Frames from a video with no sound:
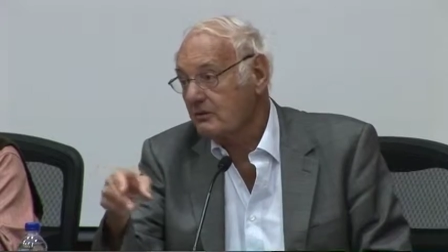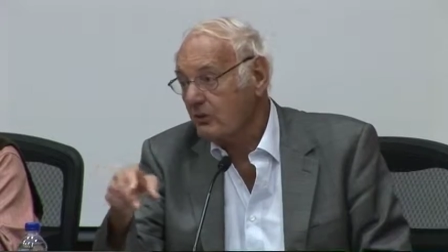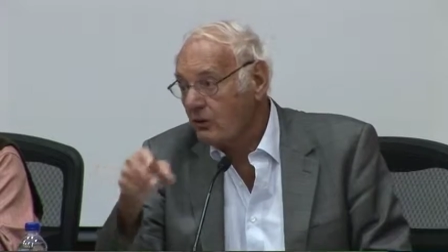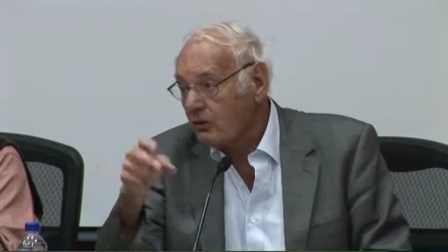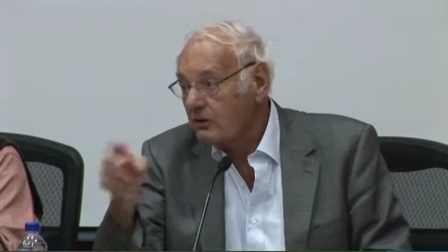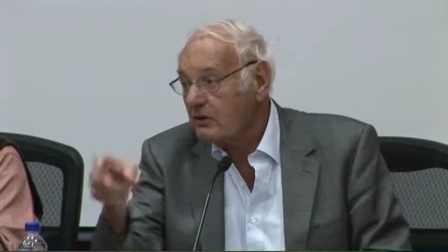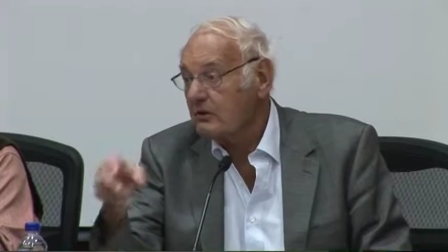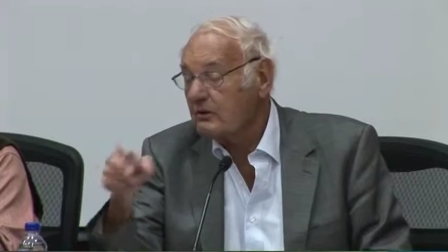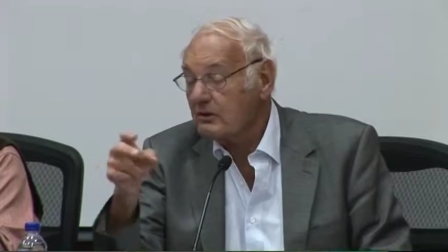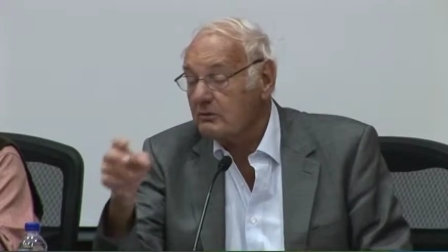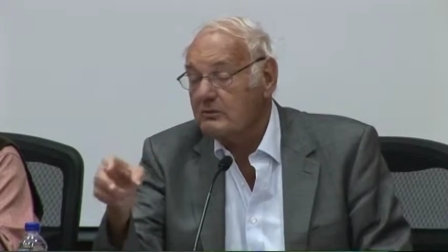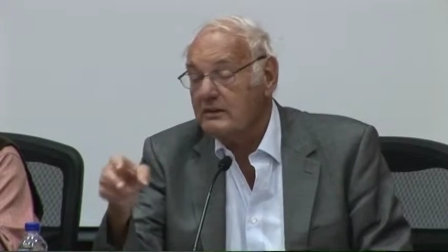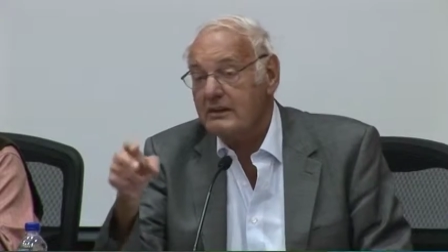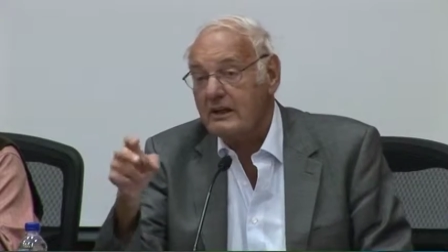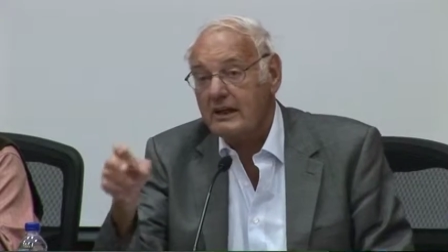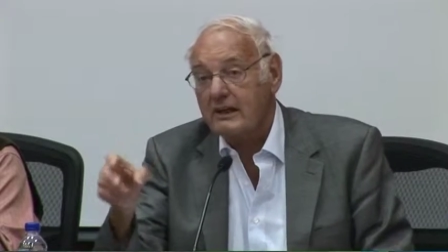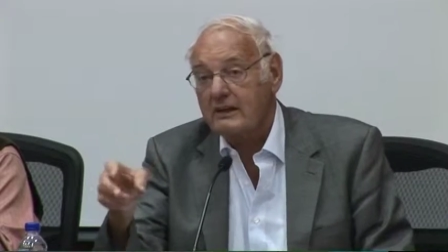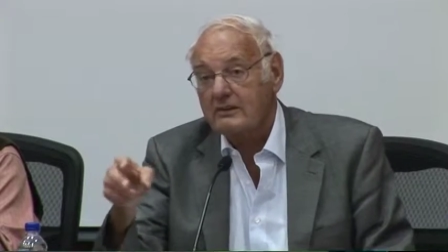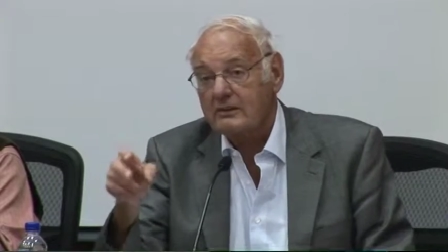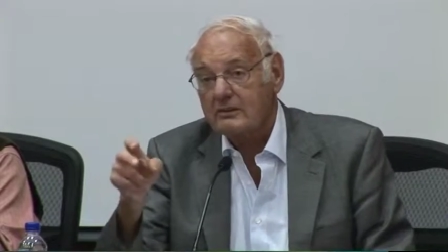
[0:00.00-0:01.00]

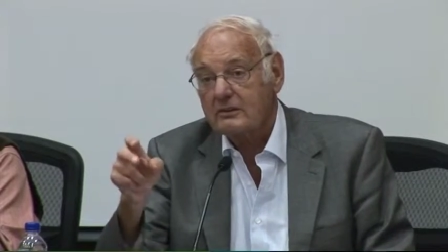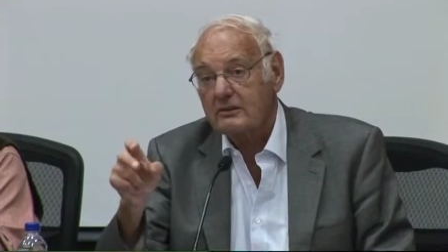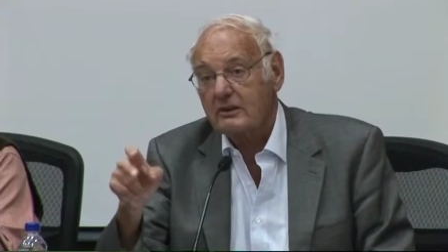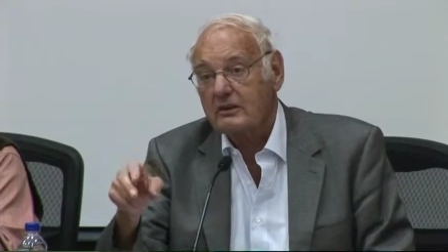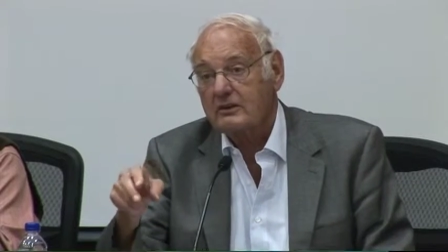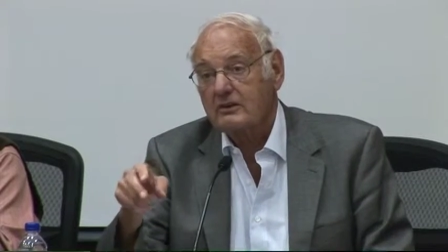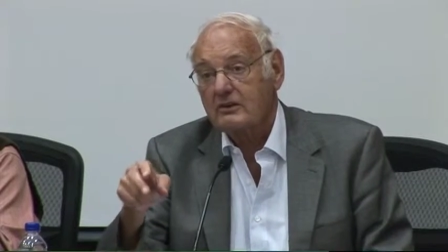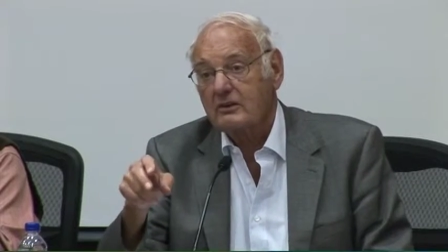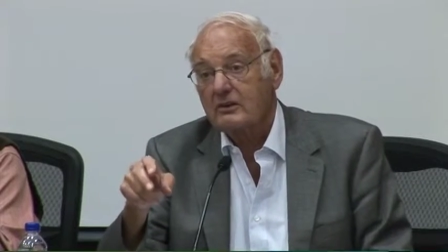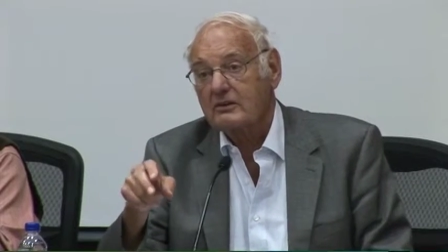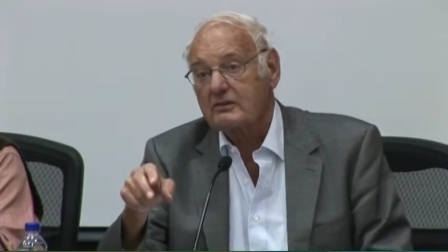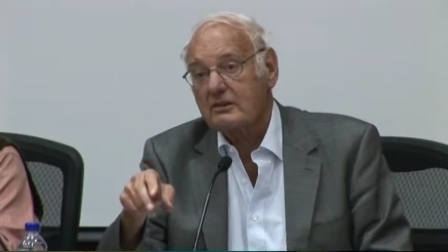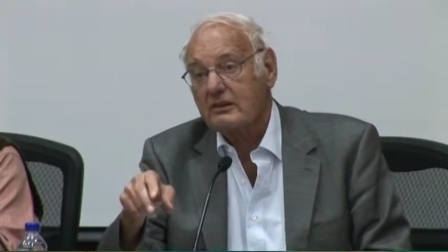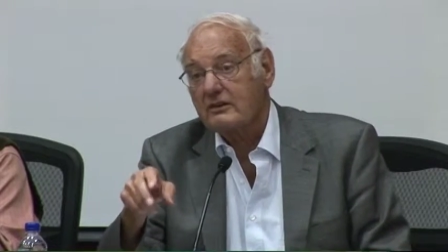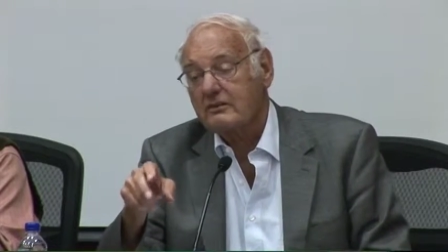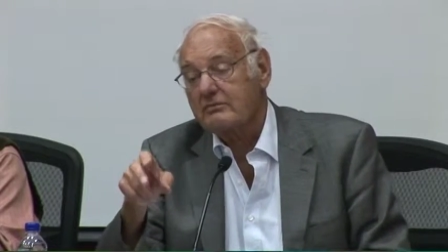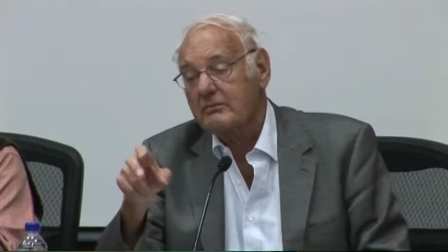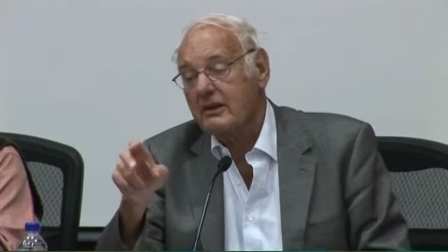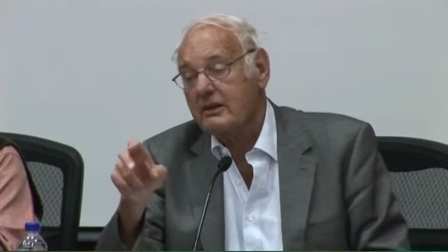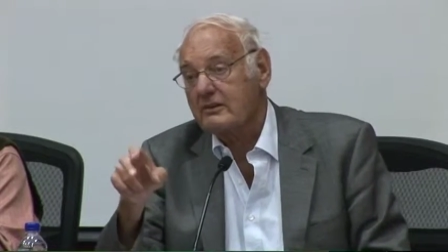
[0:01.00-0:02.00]
co-determination and all
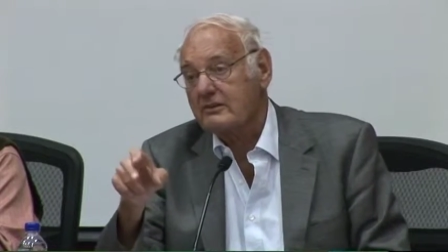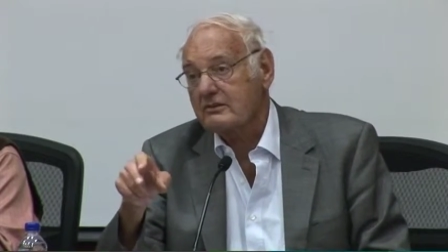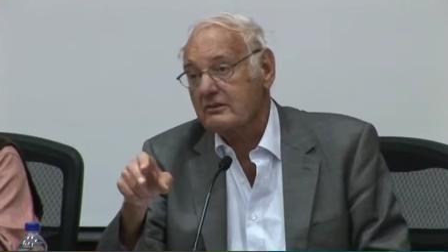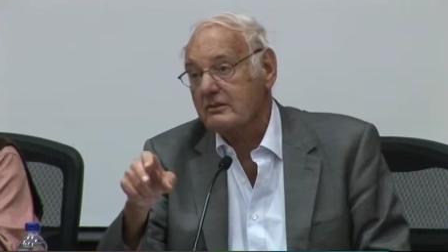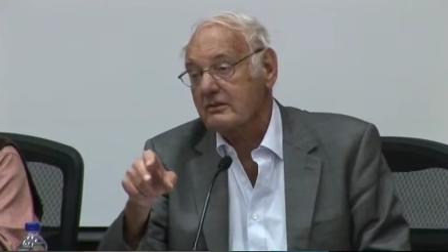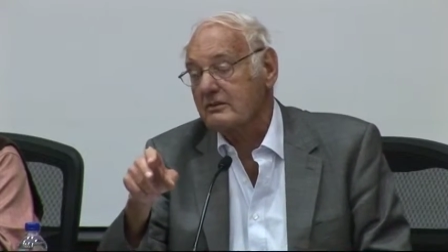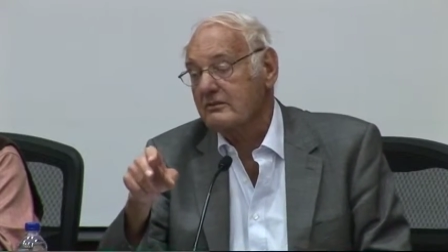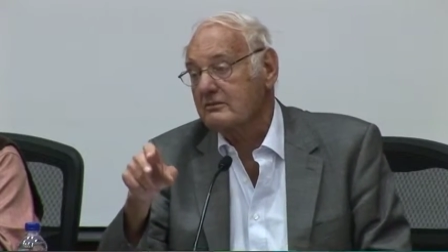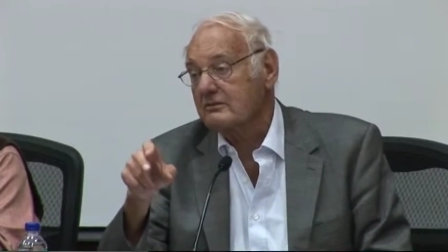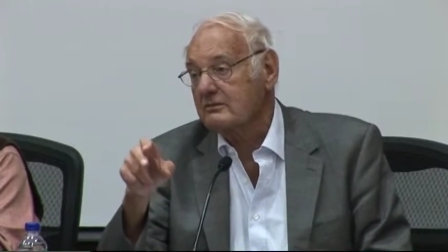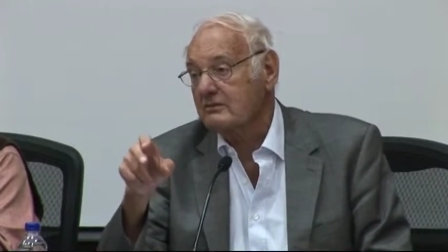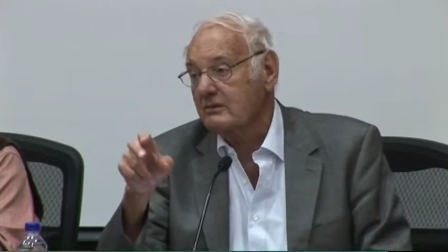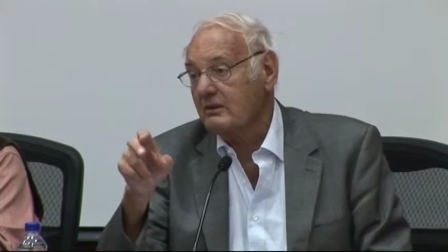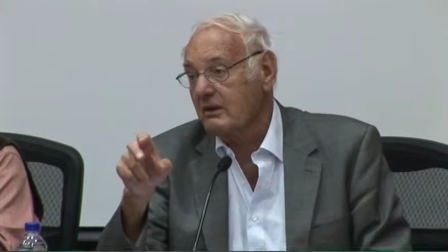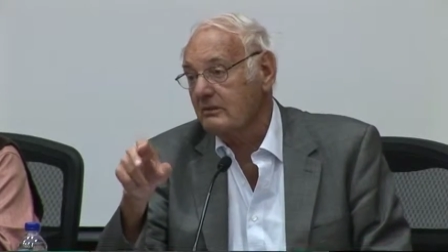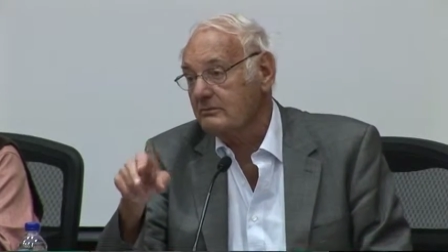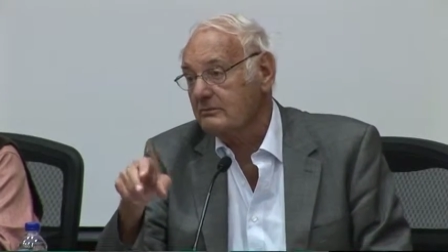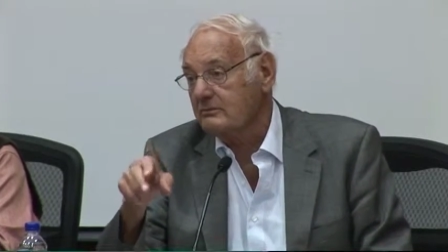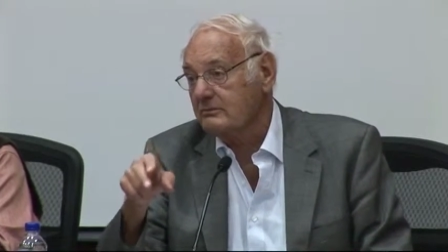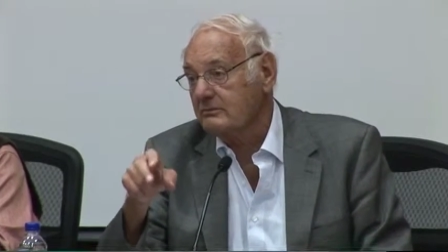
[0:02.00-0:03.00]
that plays a